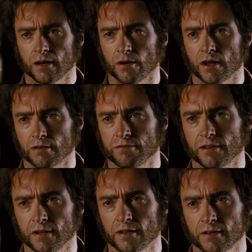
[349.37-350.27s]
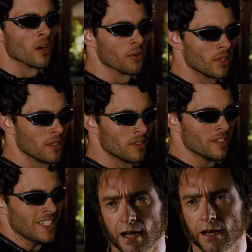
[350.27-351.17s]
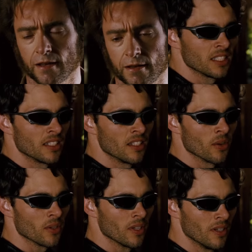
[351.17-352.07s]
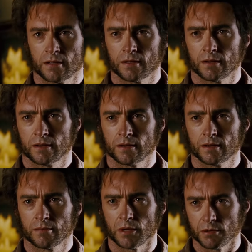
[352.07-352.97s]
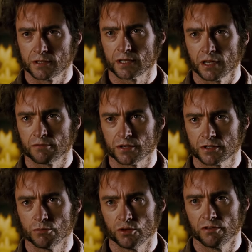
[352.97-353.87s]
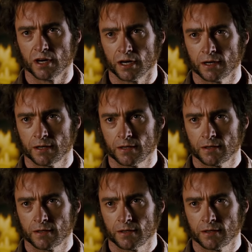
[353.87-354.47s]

I know how you feel. Don't. When Jean died, I said don't. Maybe it's time for us to move on.